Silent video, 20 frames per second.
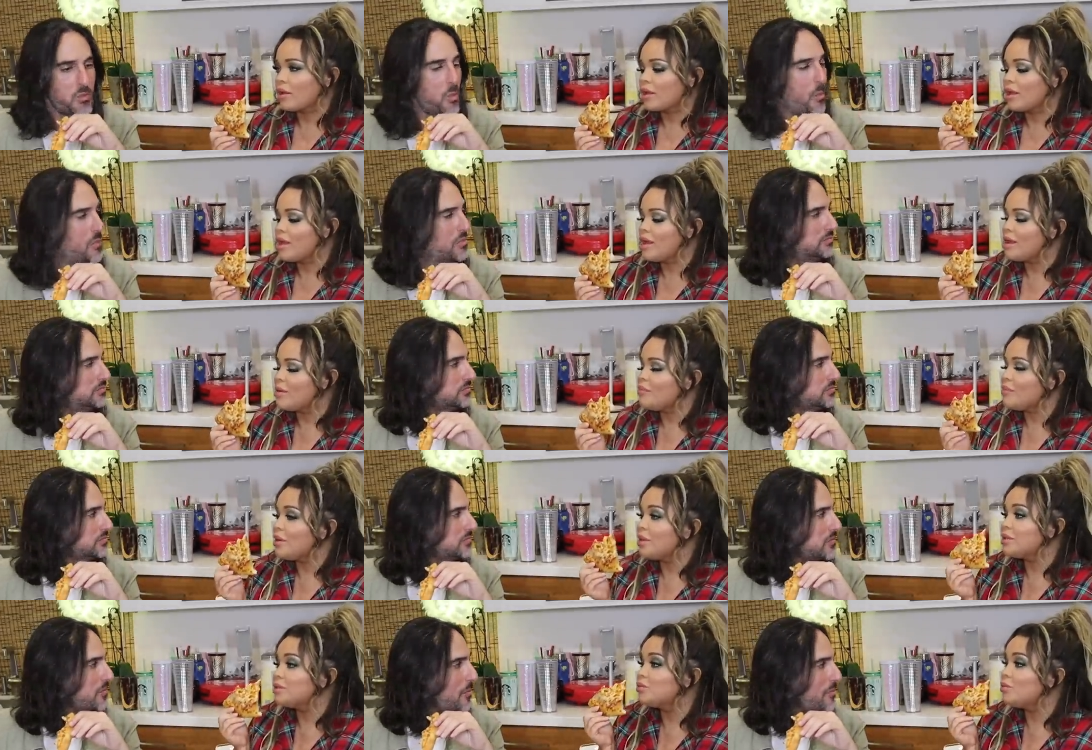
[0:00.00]
Speaker 1: Can't
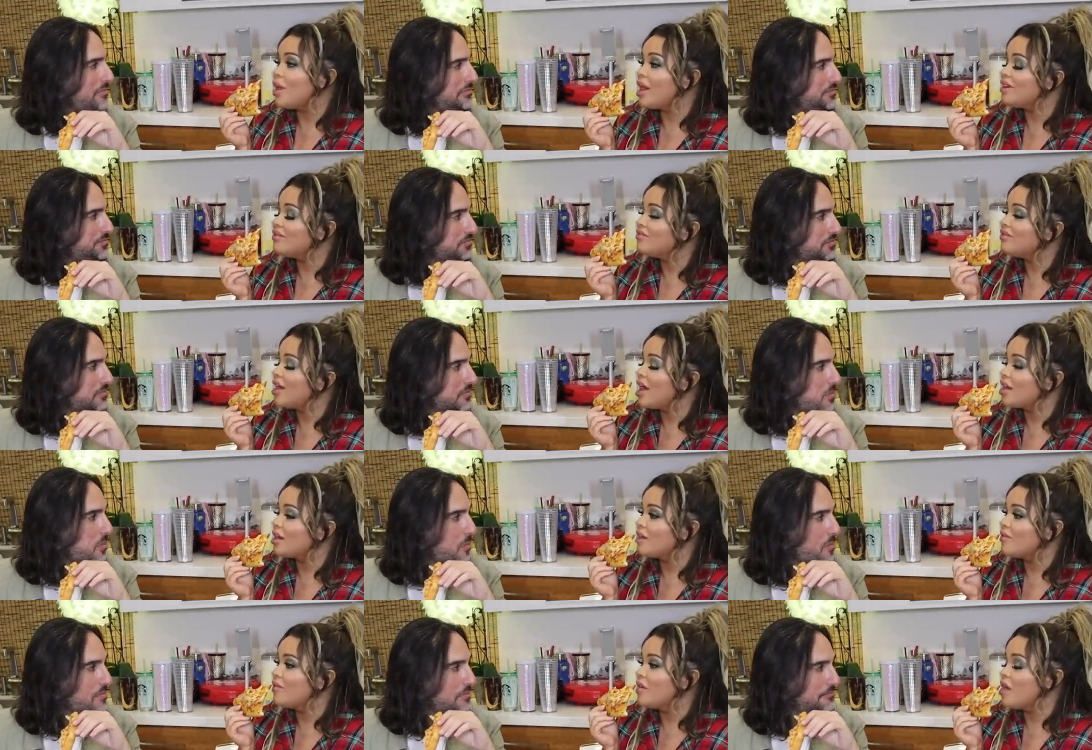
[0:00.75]
make a wife
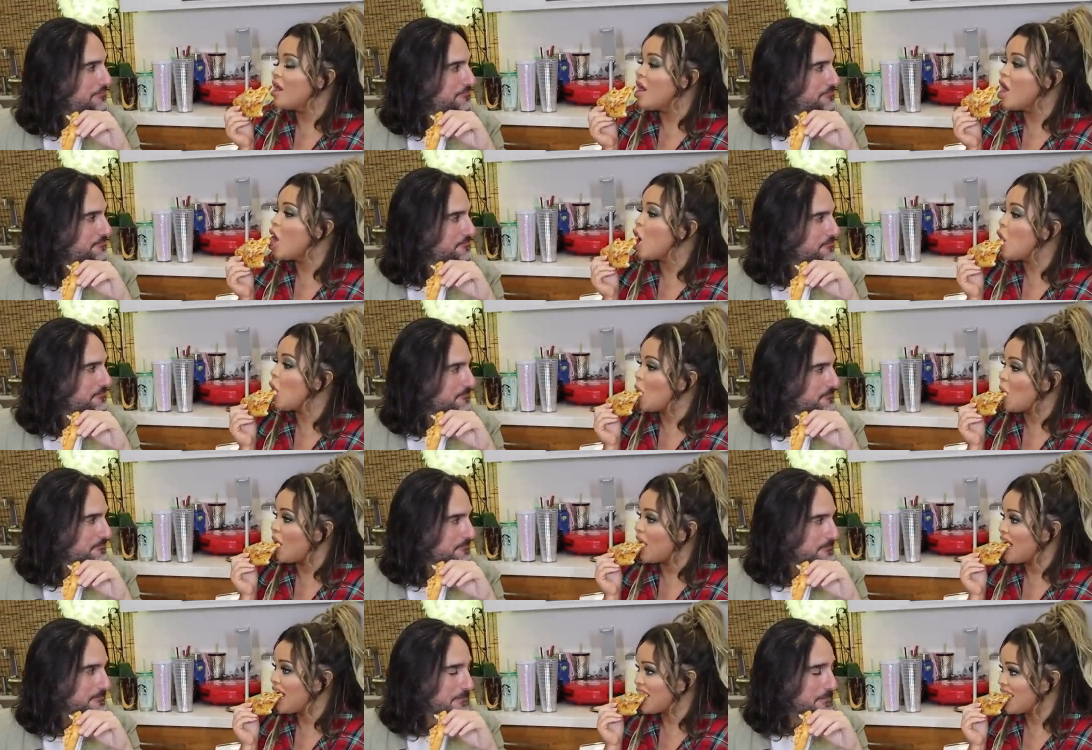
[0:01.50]
out of a hoe.
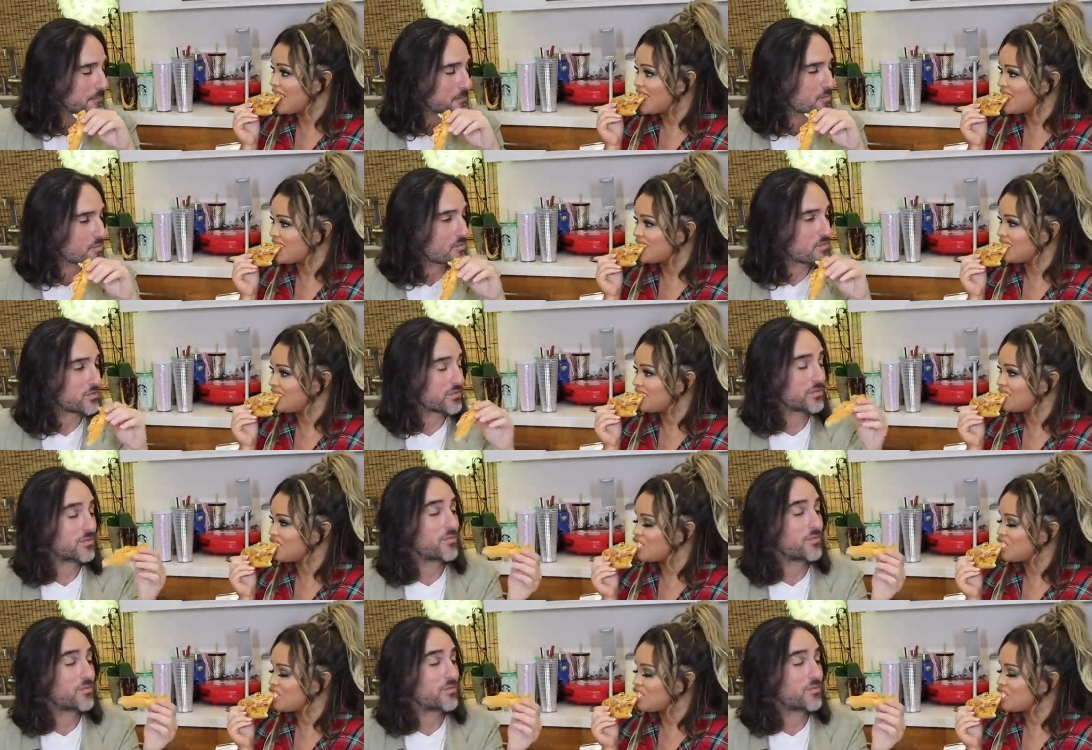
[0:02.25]
Oh.